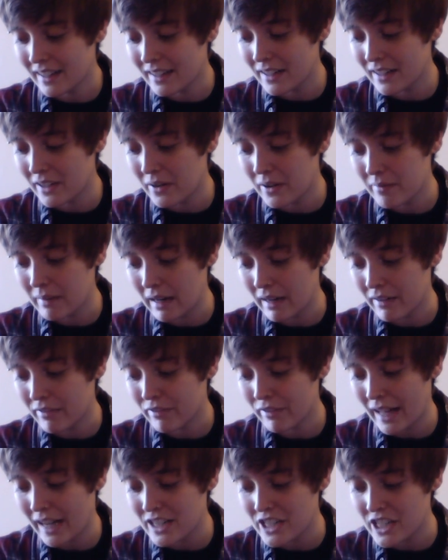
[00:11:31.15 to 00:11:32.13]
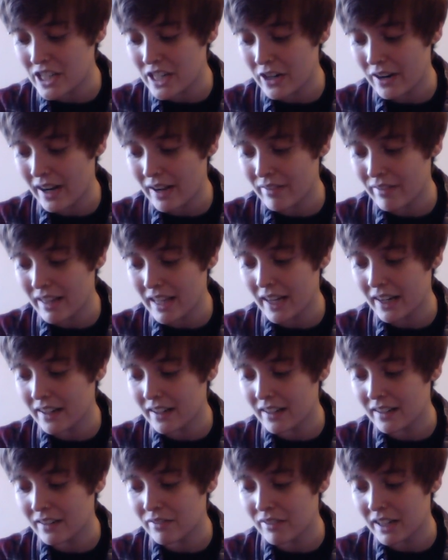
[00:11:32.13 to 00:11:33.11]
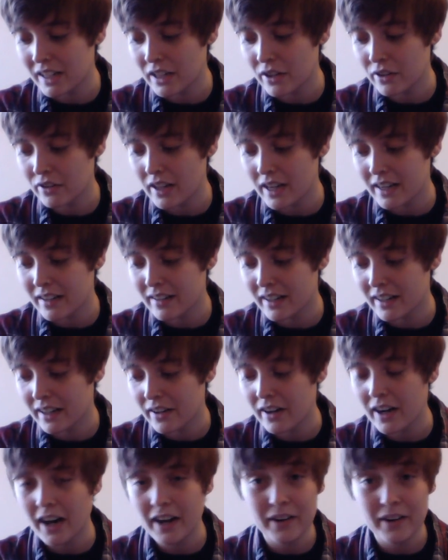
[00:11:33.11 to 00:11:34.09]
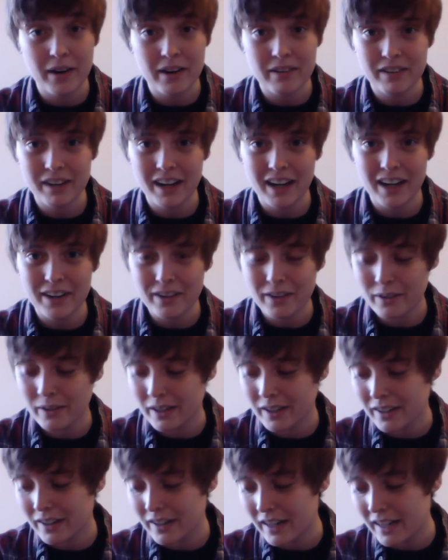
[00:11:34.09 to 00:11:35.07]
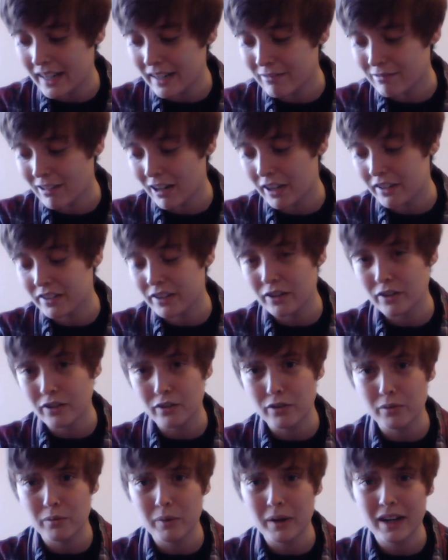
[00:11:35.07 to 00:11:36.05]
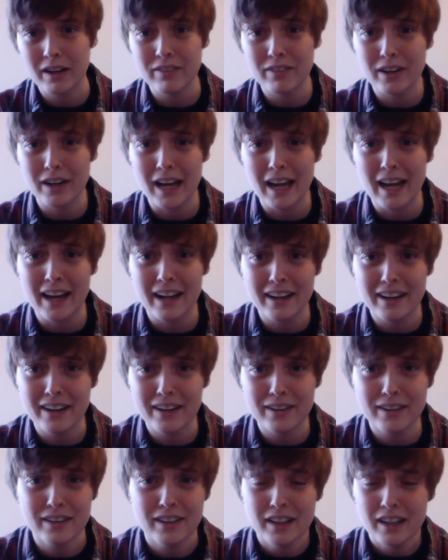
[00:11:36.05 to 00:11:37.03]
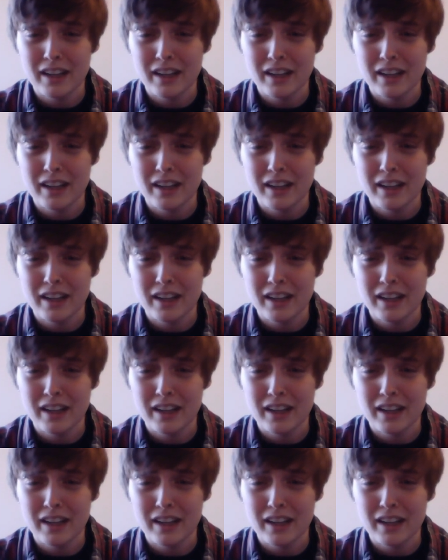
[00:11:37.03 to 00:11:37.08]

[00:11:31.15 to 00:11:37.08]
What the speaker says: I know I'm not flashy or have the edited videos like Nikocado Avocado or Raw Till whatever, Hannah,